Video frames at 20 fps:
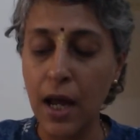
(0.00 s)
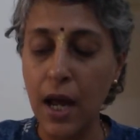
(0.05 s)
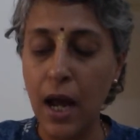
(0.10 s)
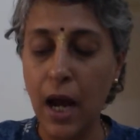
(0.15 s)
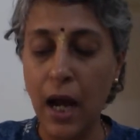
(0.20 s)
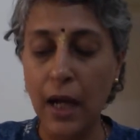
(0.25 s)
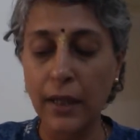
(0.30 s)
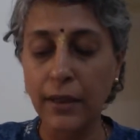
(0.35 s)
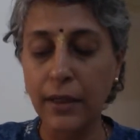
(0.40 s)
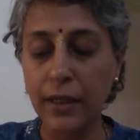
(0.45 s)

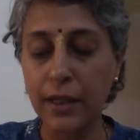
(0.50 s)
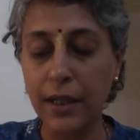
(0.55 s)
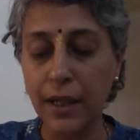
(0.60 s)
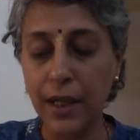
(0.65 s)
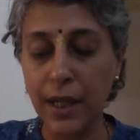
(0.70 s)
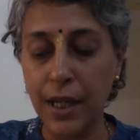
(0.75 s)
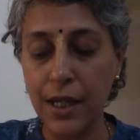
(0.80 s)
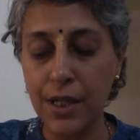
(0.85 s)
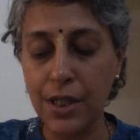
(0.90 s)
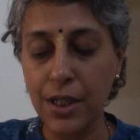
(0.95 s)
and the
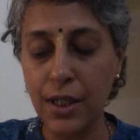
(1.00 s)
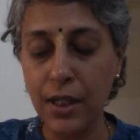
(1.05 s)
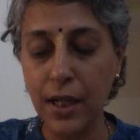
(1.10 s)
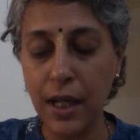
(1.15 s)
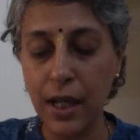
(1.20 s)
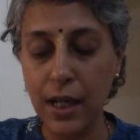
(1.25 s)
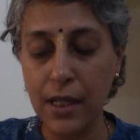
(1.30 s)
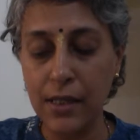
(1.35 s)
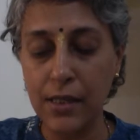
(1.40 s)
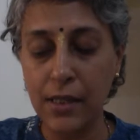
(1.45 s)
creation
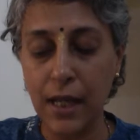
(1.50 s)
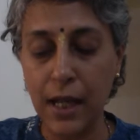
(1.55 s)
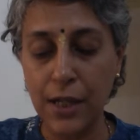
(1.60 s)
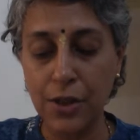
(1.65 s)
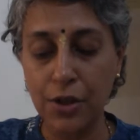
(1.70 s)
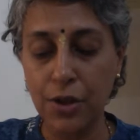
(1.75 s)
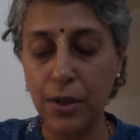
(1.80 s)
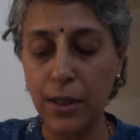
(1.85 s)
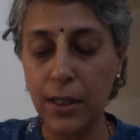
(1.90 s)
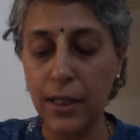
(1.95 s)
has
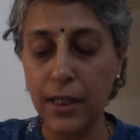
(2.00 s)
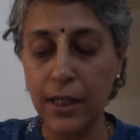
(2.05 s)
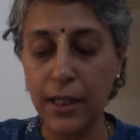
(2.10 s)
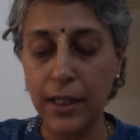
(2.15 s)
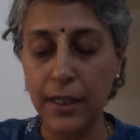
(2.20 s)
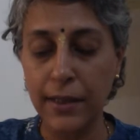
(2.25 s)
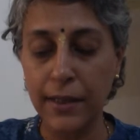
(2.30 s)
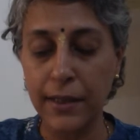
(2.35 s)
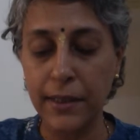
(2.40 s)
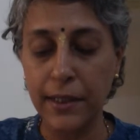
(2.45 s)
naturally
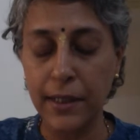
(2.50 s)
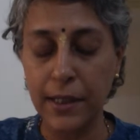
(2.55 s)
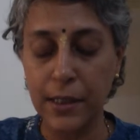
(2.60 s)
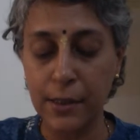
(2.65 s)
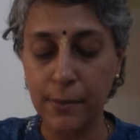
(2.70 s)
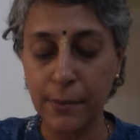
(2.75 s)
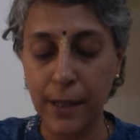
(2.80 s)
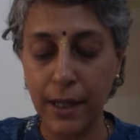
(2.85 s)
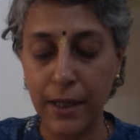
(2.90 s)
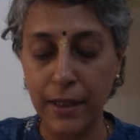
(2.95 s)
created a
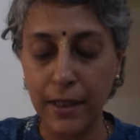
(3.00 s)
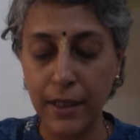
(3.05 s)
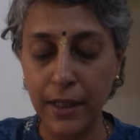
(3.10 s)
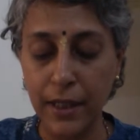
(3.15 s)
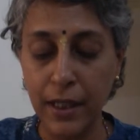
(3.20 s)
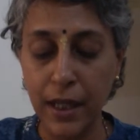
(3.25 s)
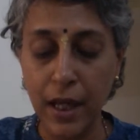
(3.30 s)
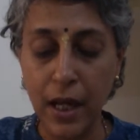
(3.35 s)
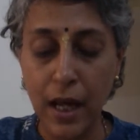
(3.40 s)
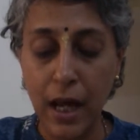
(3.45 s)

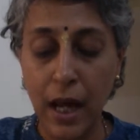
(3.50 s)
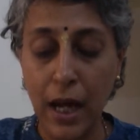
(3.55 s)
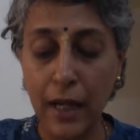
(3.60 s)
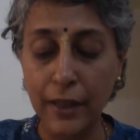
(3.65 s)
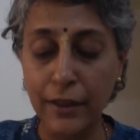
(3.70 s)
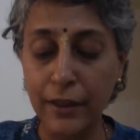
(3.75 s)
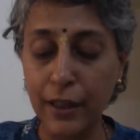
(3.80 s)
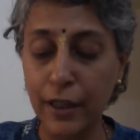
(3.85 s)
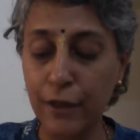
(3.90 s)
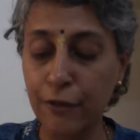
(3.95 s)
disparity
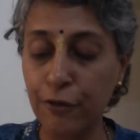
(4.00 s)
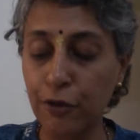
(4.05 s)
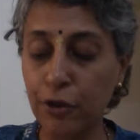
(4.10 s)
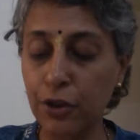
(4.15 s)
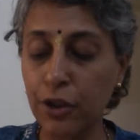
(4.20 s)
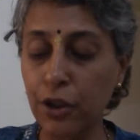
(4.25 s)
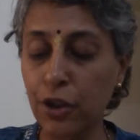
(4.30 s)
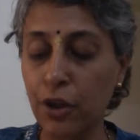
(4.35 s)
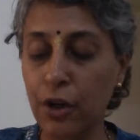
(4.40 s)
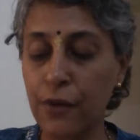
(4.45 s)
and therefore
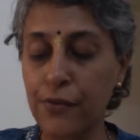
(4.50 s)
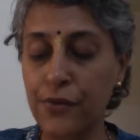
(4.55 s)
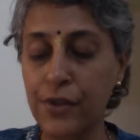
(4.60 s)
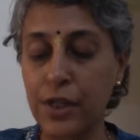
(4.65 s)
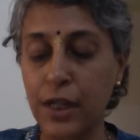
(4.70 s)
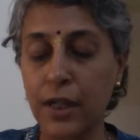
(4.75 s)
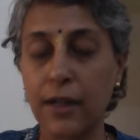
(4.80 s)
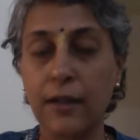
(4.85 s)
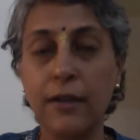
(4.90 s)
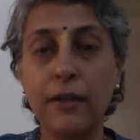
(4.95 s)
the law of
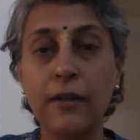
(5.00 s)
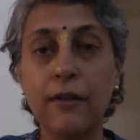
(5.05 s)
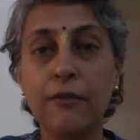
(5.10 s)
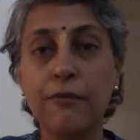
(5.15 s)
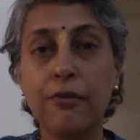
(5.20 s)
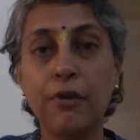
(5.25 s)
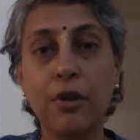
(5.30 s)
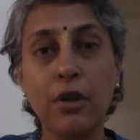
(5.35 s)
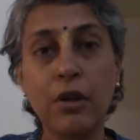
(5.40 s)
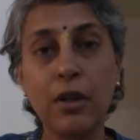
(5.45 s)
struggle
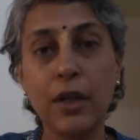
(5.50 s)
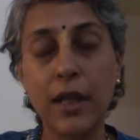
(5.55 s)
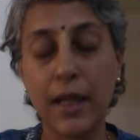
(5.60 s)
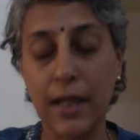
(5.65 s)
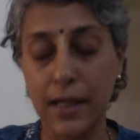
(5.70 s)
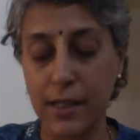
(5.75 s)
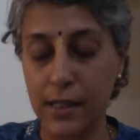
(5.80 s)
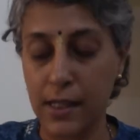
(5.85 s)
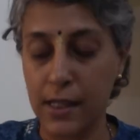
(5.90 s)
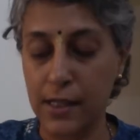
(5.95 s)
for
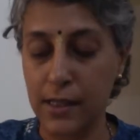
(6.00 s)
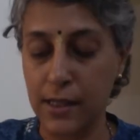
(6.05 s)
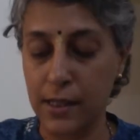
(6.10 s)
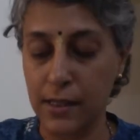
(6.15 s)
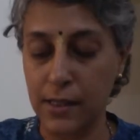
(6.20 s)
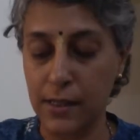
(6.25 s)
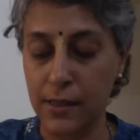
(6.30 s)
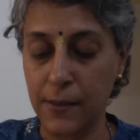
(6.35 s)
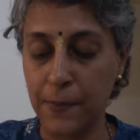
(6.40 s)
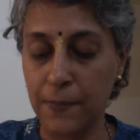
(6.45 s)

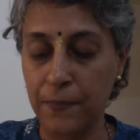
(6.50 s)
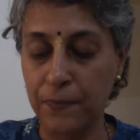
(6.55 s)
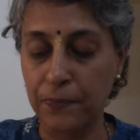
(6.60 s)
existence.